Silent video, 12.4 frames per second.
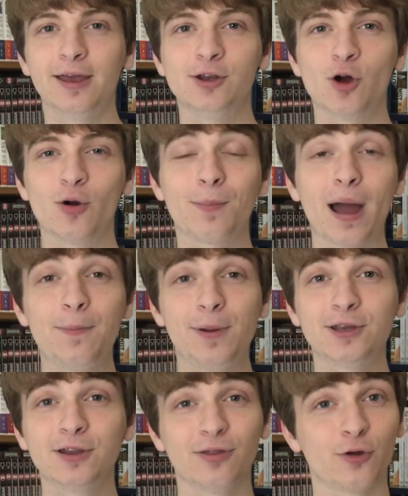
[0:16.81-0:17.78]
In my
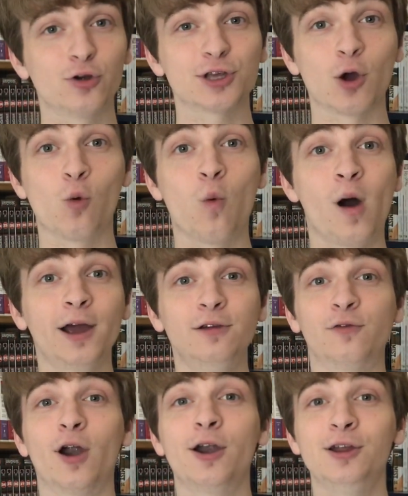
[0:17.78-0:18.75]
opinion, there's a
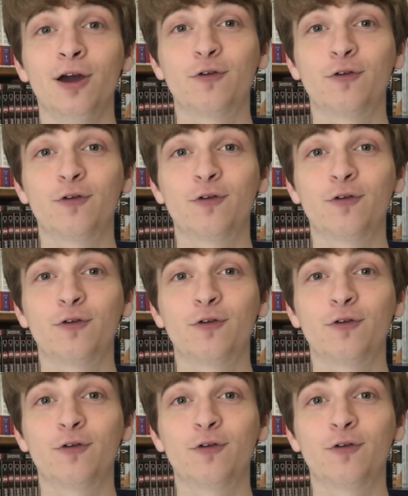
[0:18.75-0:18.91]
wide variety